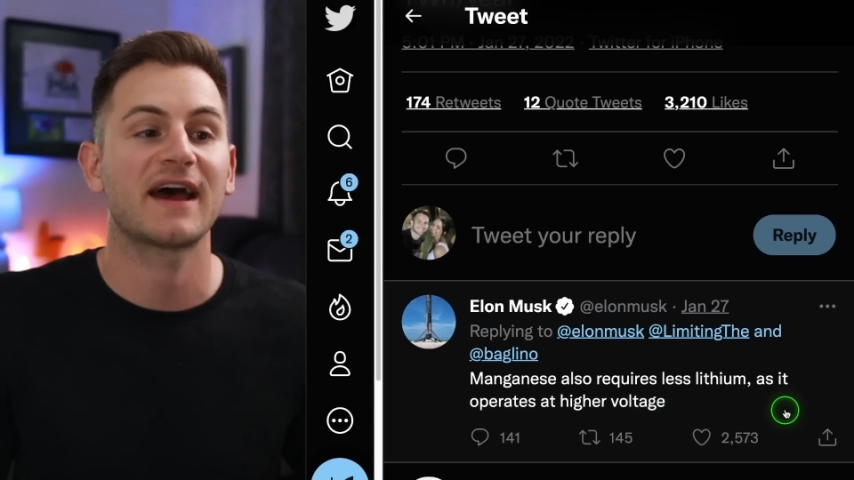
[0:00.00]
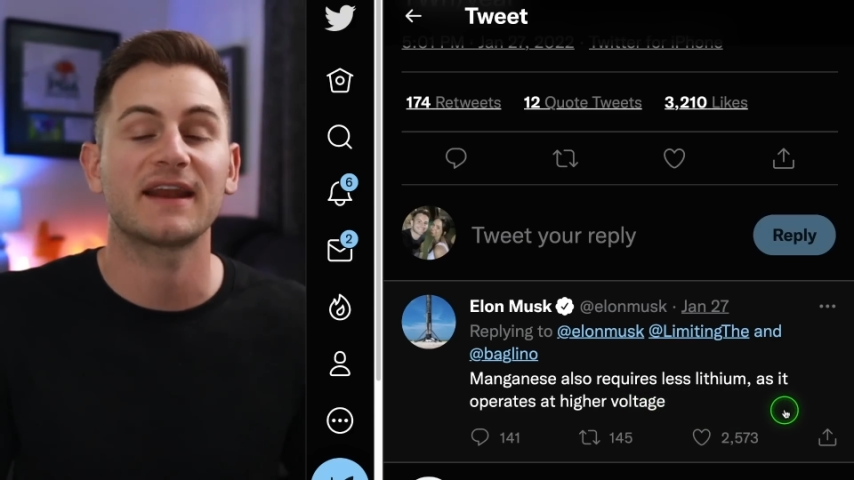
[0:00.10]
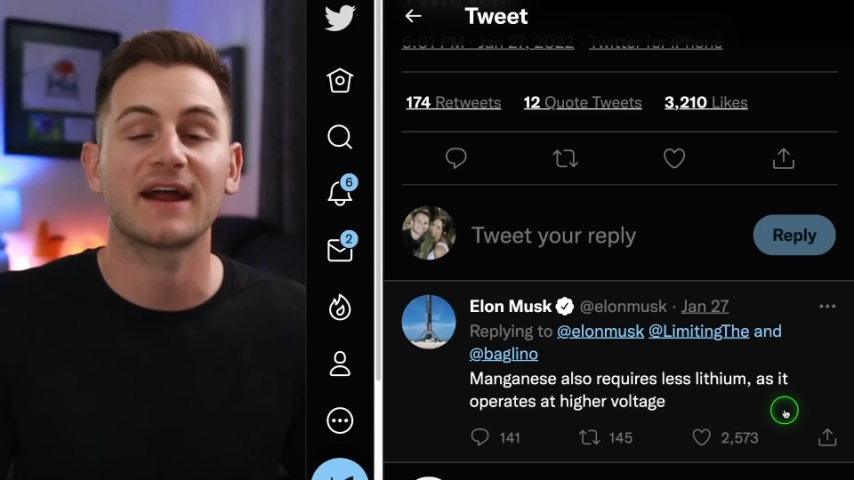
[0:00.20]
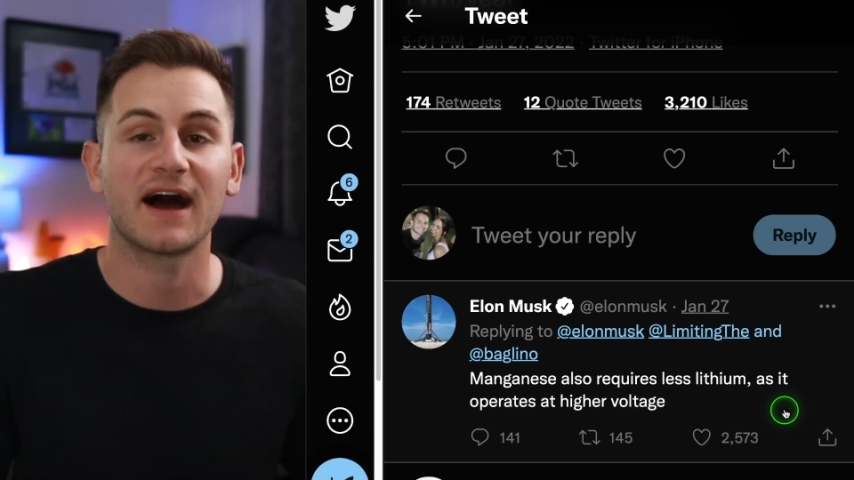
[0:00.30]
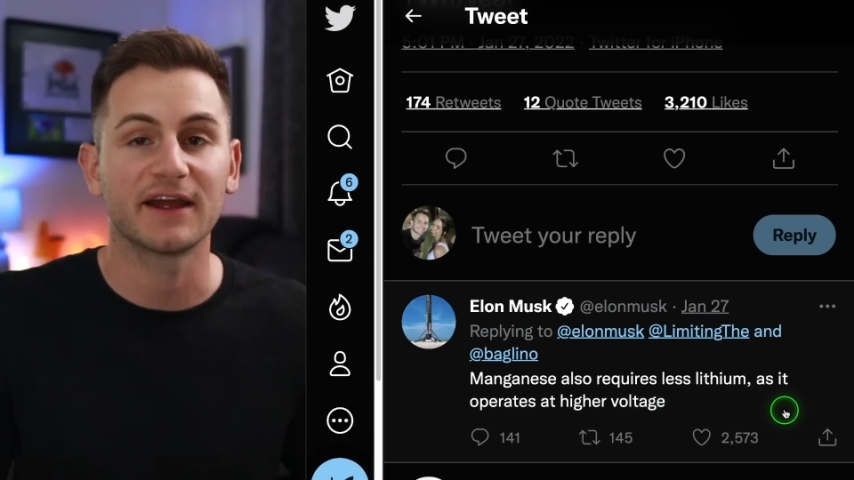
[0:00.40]

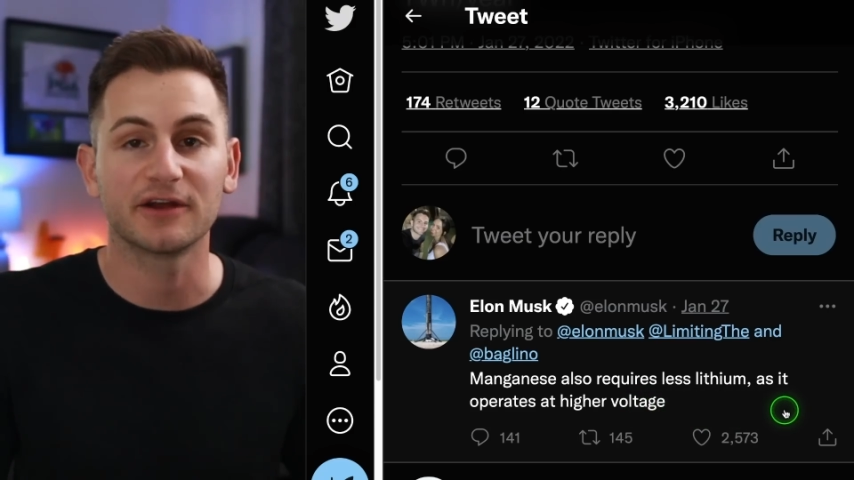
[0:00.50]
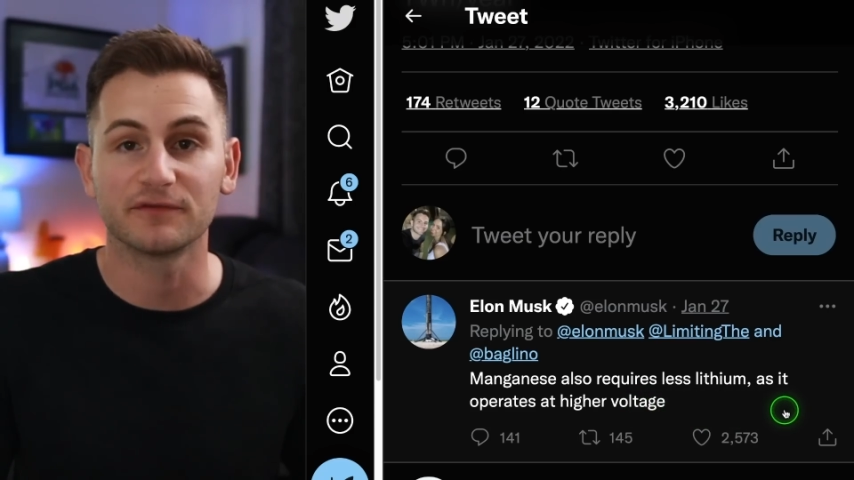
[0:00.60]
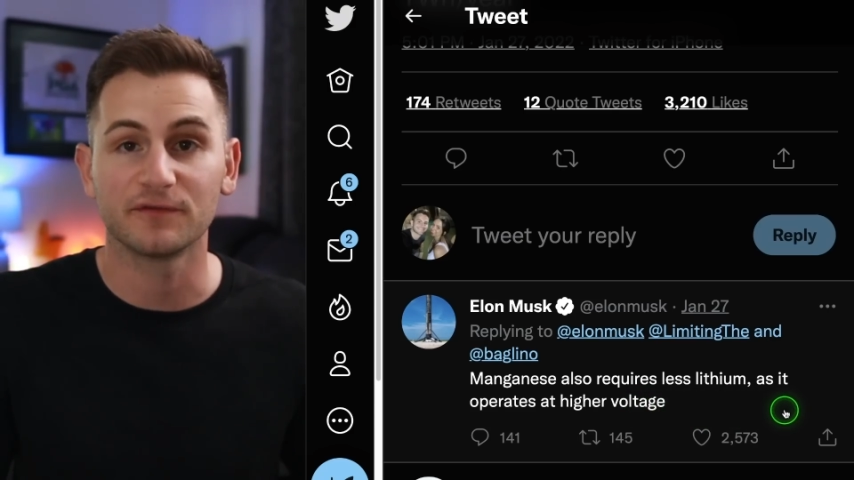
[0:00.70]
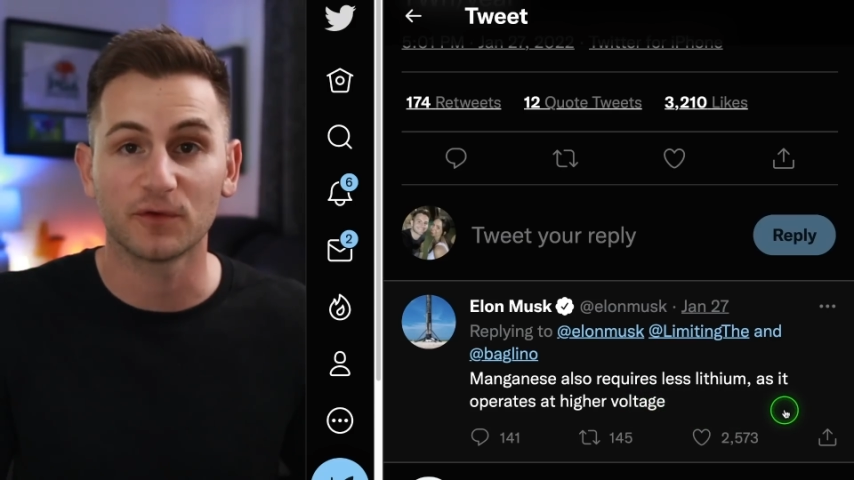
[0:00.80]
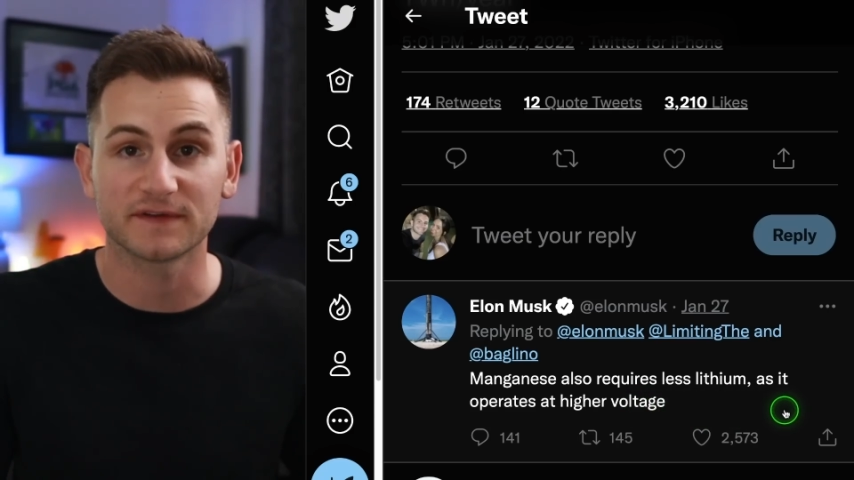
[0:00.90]
at higher
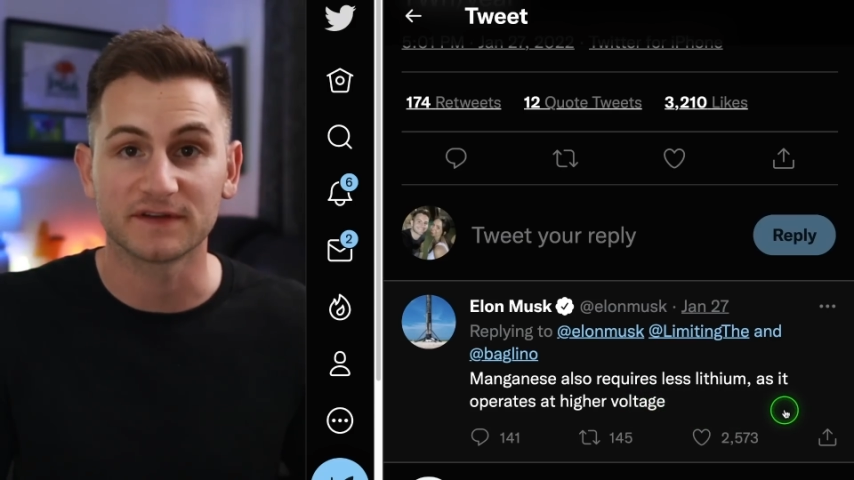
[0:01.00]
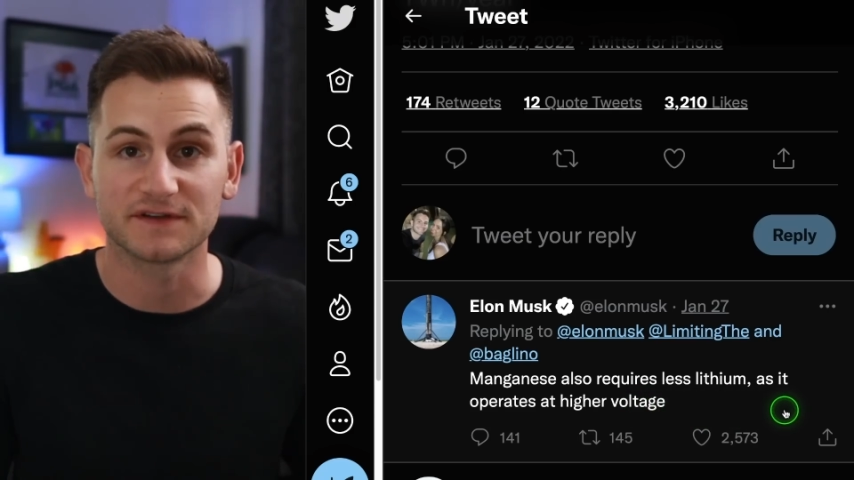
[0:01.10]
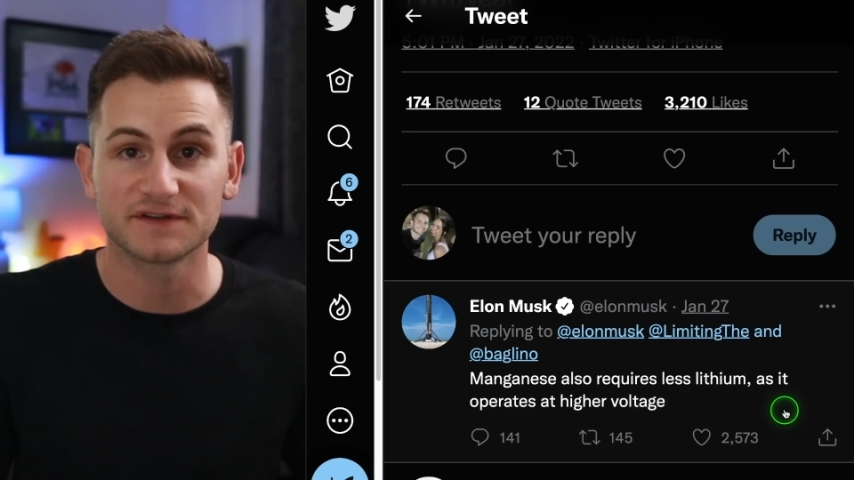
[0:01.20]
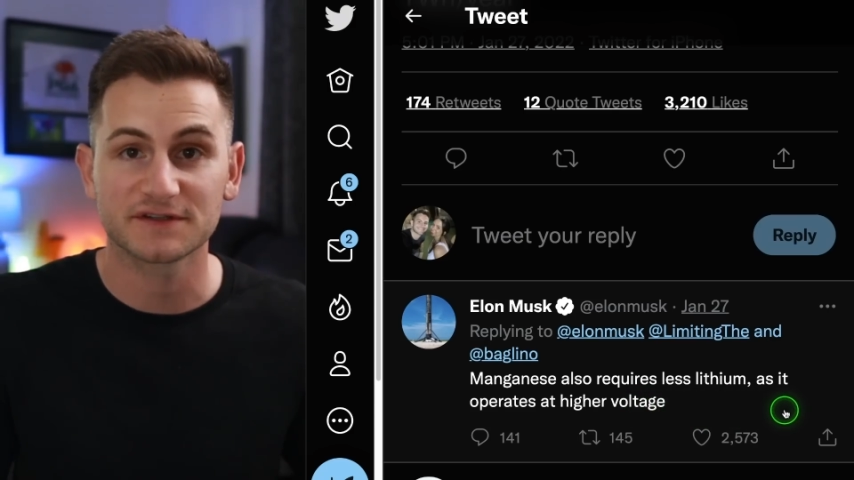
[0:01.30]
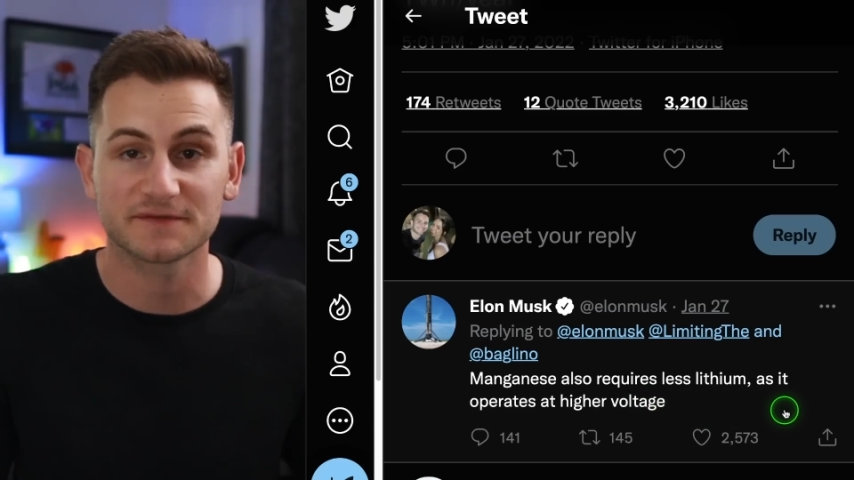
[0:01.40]
voltage."